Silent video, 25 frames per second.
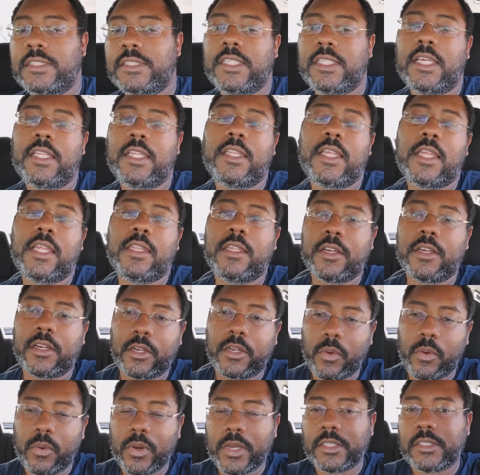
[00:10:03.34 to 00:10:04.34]
said that they're
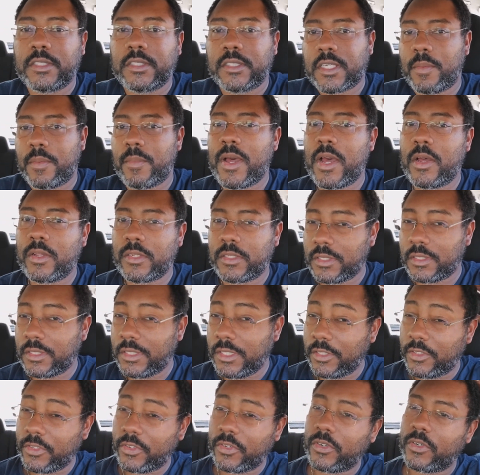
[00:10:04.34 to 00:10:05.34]
going to come out
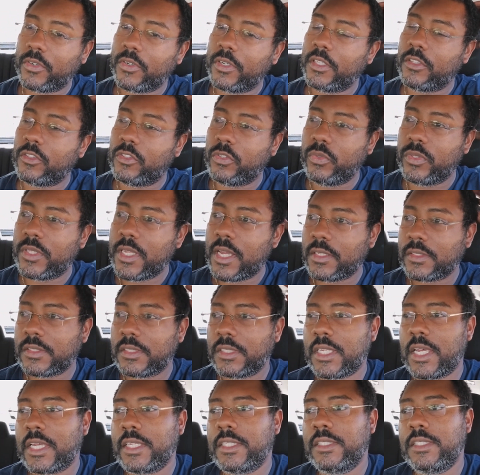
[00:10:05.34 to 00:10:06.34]
either in
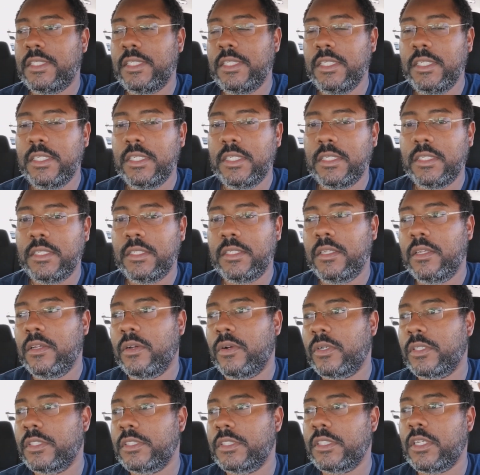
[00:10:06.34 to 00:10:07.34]
2019
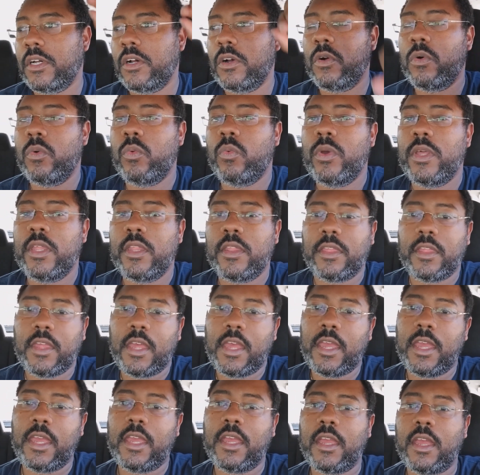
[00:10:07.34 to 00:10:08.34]
or so with
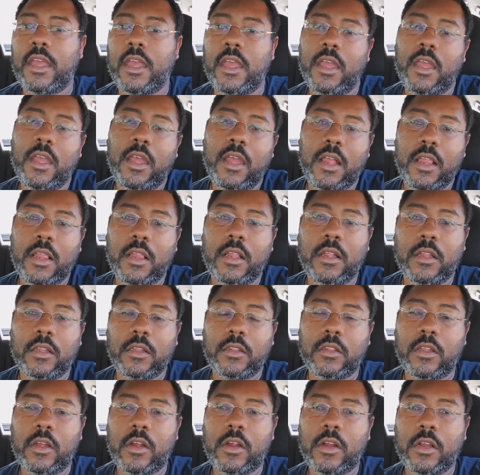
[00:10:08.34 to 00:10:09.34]
a
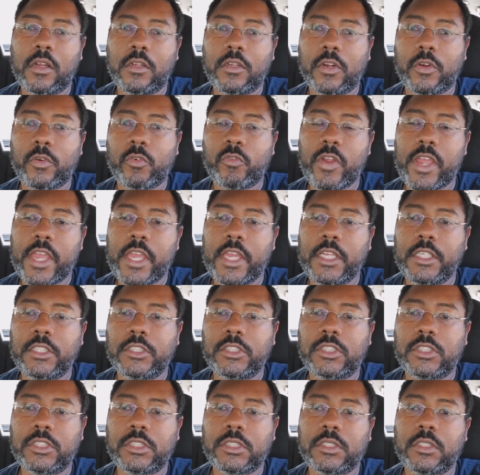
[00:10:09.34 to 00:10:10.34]
longer
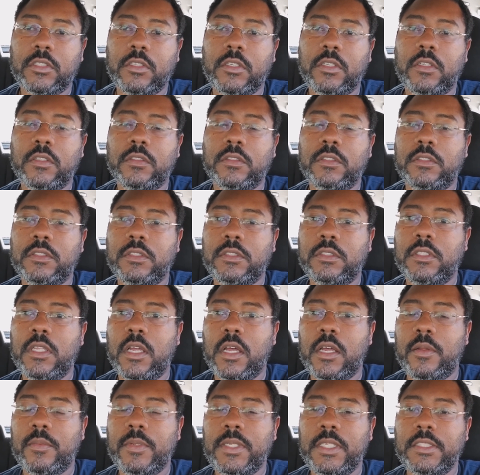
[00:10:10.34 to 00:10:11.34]
range
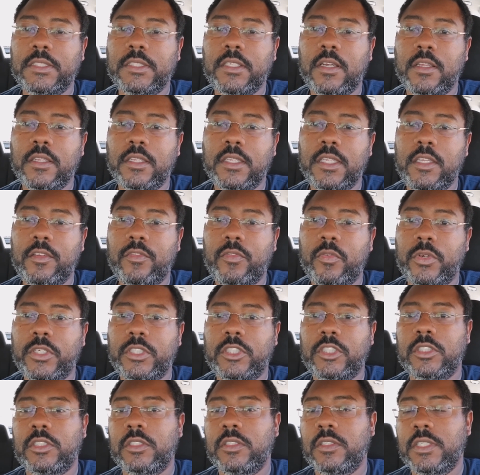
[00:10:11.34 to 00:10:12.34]
Nissan Leaf,
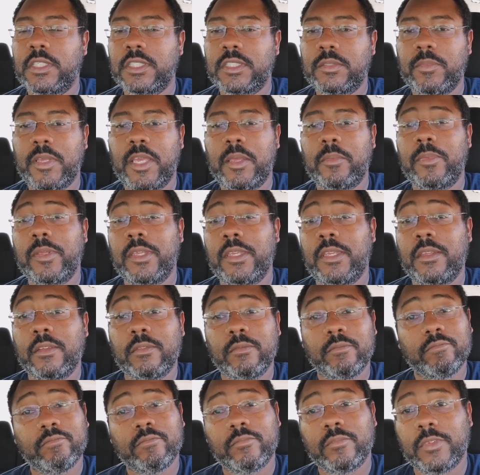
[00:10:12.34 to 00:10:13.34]
which this may be,
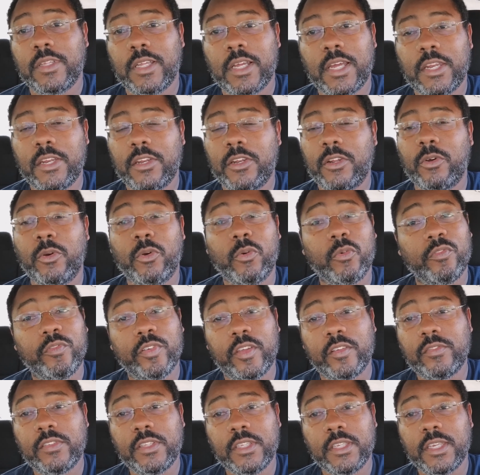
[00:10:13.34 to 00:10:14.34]
I don't know,
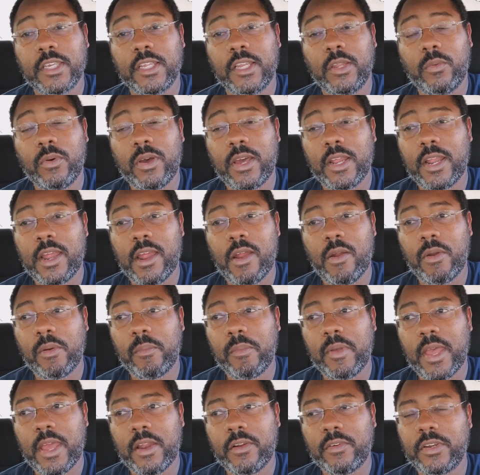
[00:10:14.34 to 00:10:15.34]
50 kilowatt hour
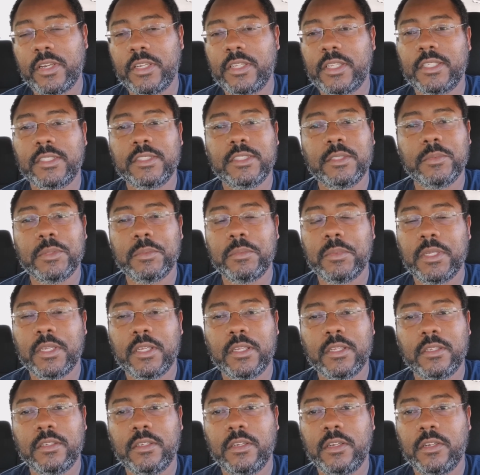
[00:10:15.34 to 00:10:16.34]
battery. They seem to be
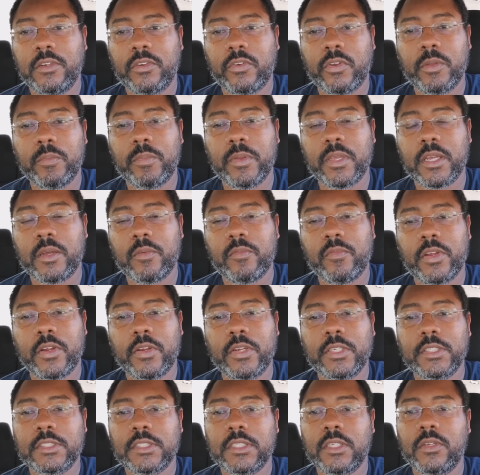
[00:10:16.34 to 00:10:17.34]
creeping up
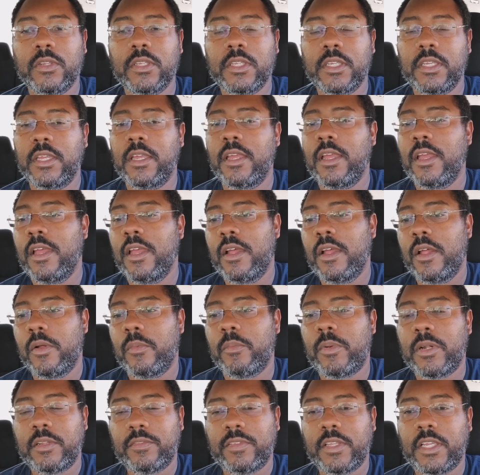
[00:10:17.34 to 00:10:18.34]
very slowly.
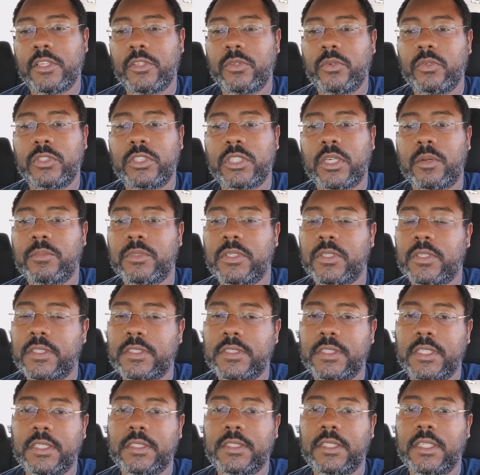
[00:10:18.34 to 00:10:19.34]
But if they do jump to the
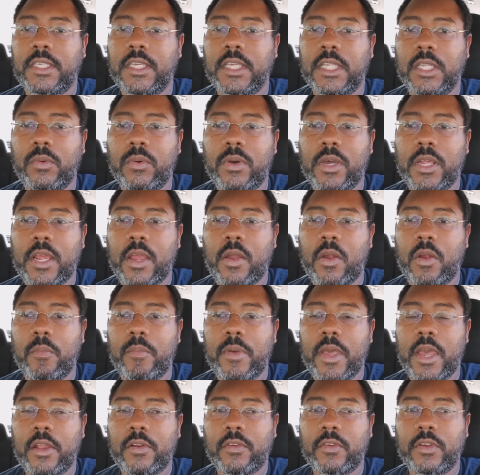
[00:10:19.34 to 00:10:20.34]
60 kilowatt hour
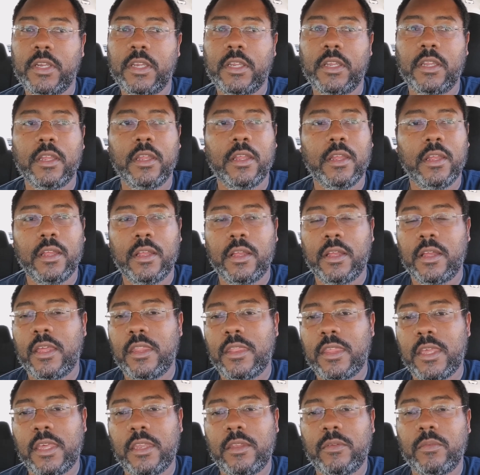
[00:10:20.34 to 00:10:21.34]
battery,
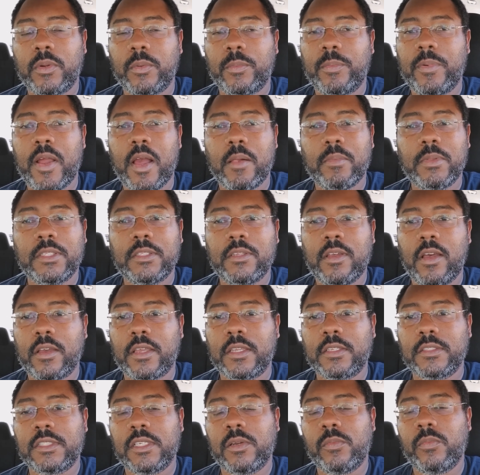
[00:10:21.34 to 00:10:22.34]
then we're probably
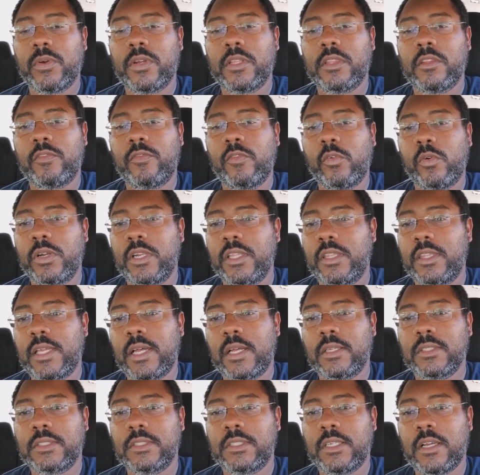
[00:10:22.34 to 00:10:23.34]
talking somewhere in the
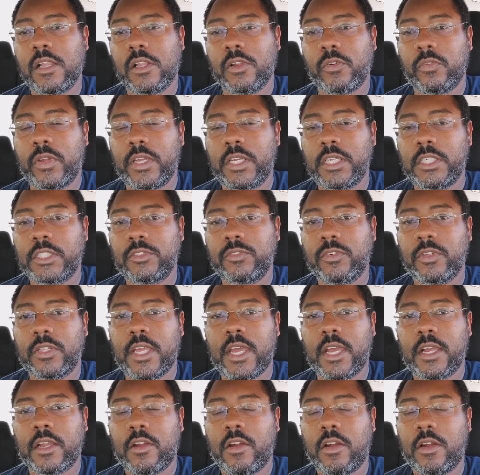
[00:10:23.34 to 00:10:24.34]
$40,000 range for
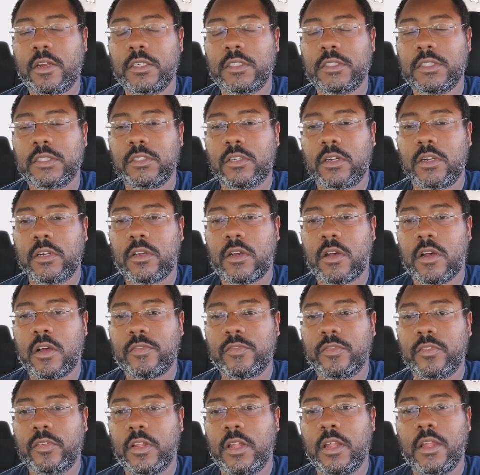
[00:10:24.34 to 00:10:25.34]
that car to start
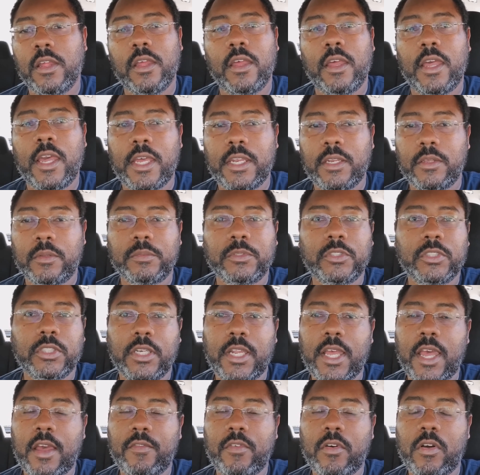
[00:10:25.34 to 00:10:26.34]
off. And it should
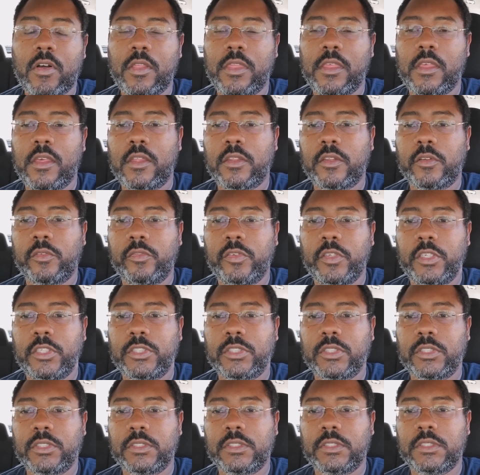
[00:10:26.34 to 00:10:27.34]
have all the other
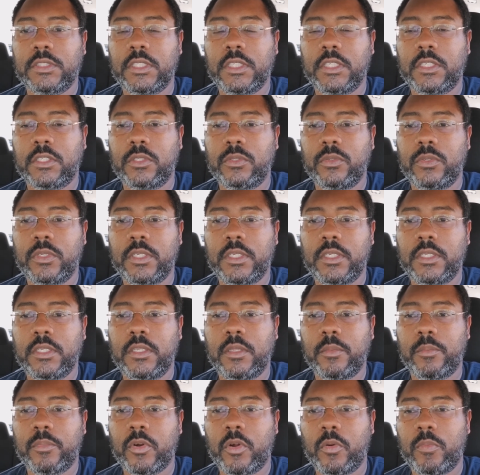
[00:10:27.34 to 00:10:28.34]
features included,
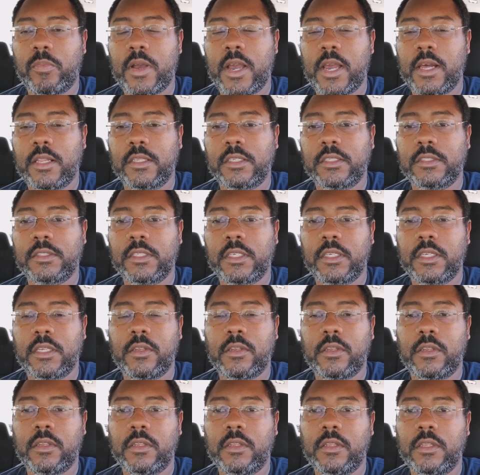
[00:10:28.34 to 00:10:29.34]
the ProPilot
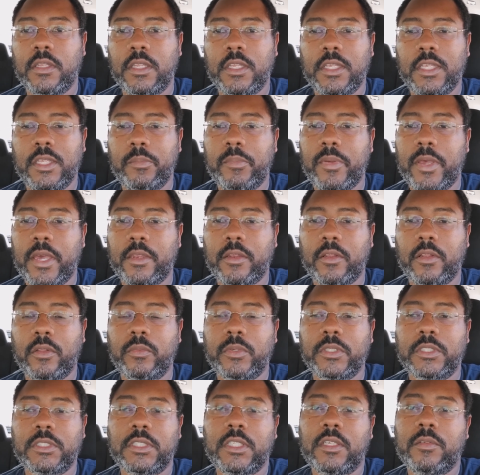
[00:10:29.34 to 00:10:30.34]
and the e-pedal,
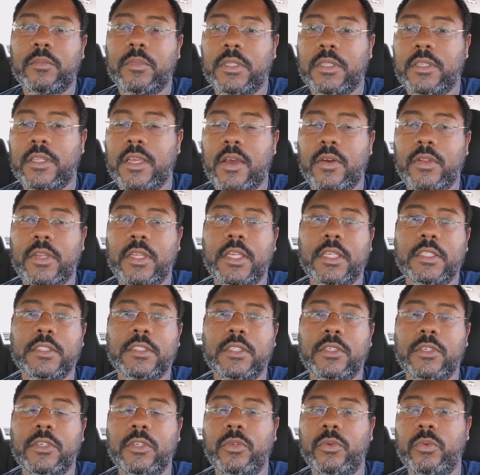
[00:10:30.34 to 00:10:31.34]
which they've been touting as
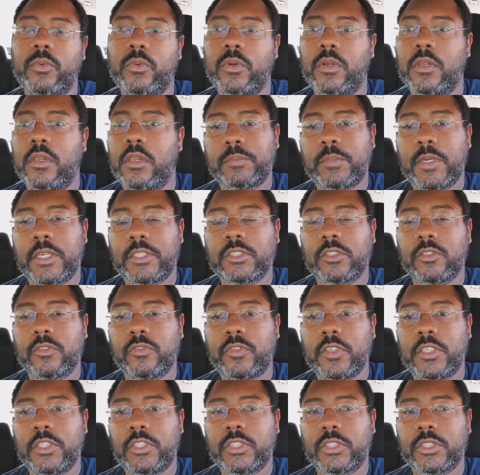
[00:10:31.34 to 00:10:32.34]
their new special
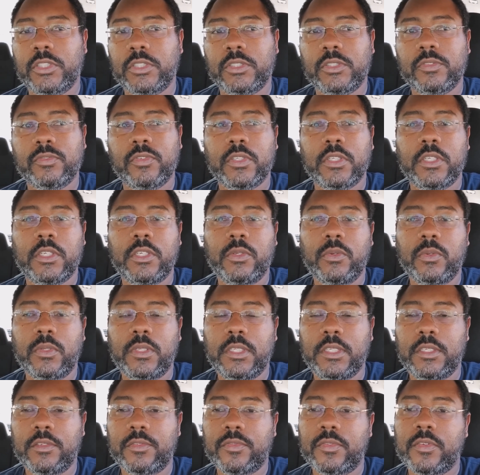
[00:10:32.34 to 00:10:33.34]
features for the new
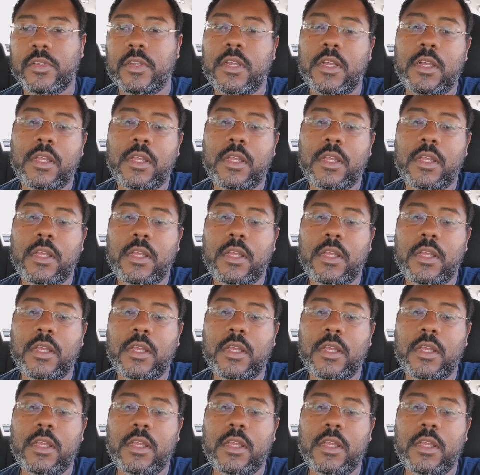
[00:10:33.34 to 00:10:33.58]
Leaf.